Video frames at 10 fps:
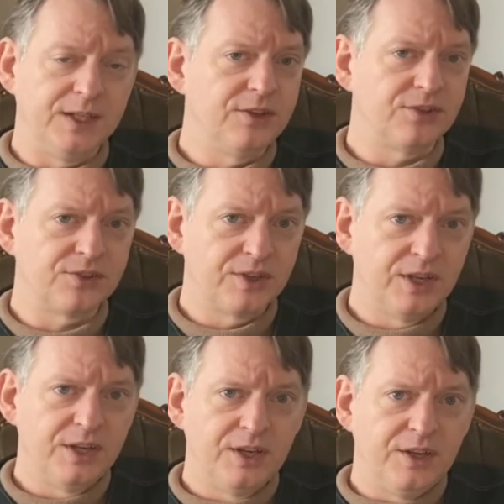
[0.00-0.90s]
This is
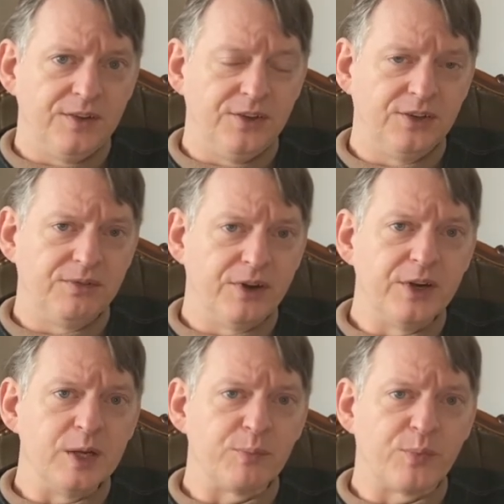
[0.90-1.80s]
this is
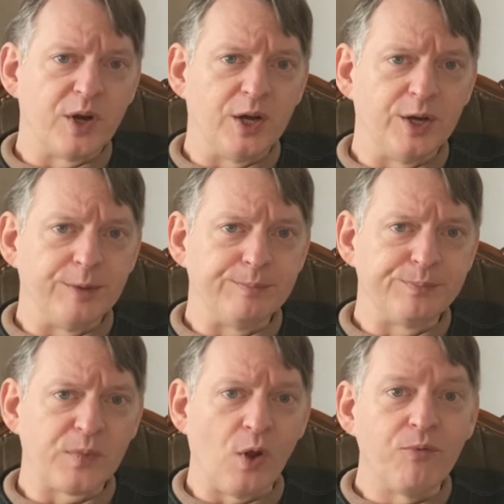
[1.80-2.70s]
very um, um
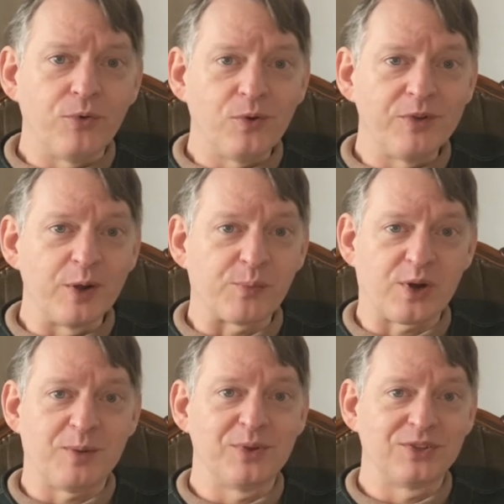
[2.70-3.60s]
hopeful, very
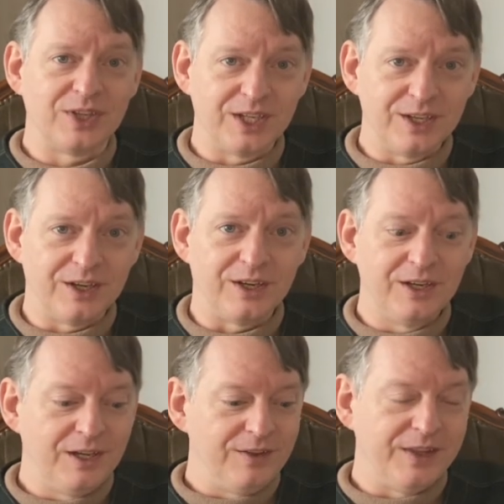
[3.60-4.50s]
promising uh,
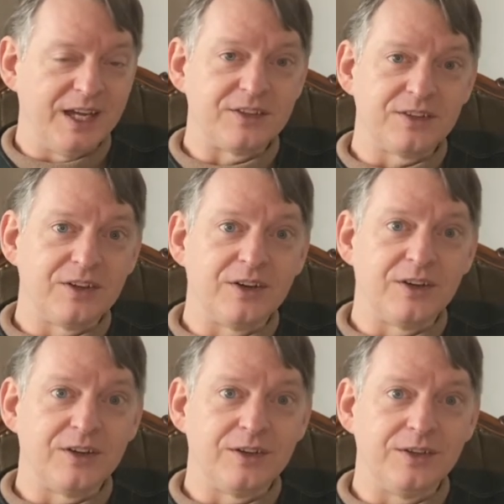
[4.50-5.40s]
that
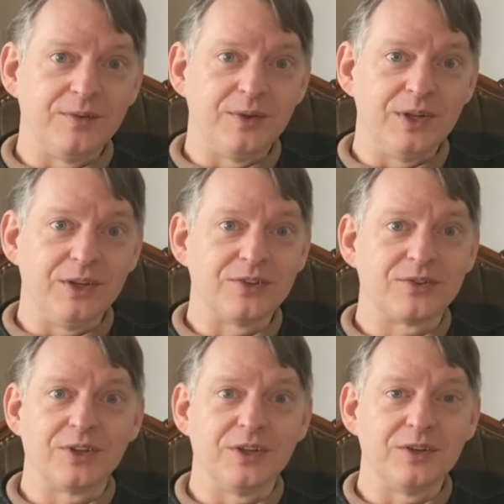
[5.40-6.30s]
uh, this
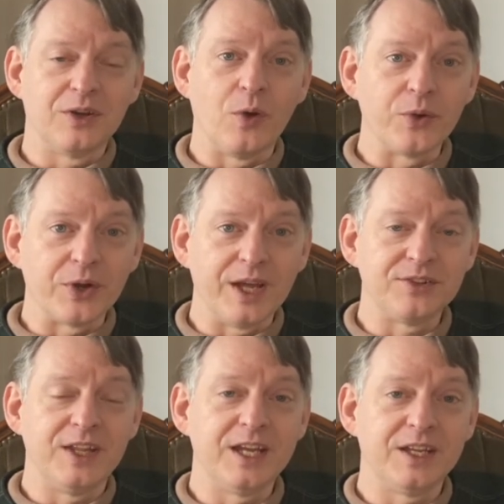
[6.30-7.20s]
uh, owner has
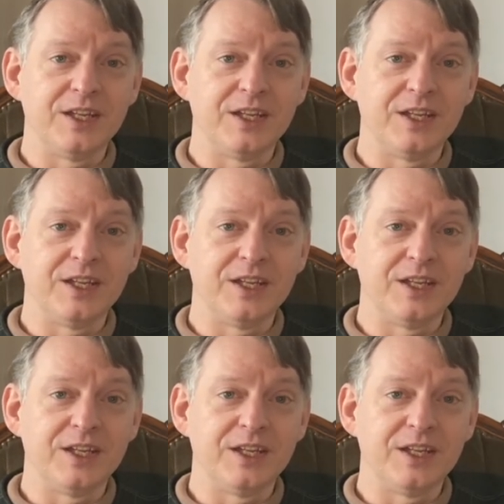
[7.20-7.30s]
take,